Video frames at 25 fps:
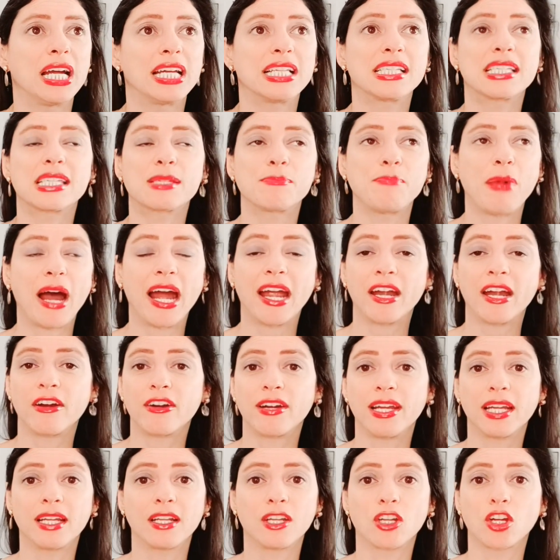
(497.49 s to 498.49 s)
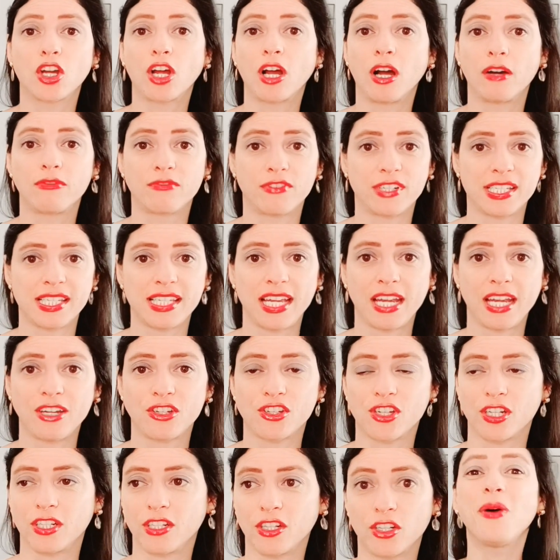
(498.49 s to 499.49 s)
inspiring
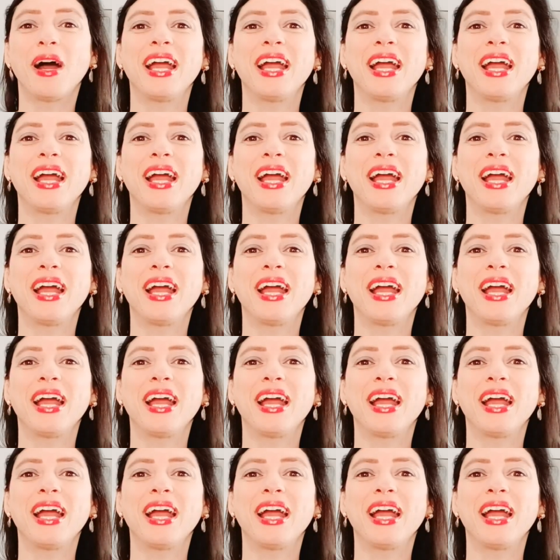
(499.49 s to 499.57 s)
conversation.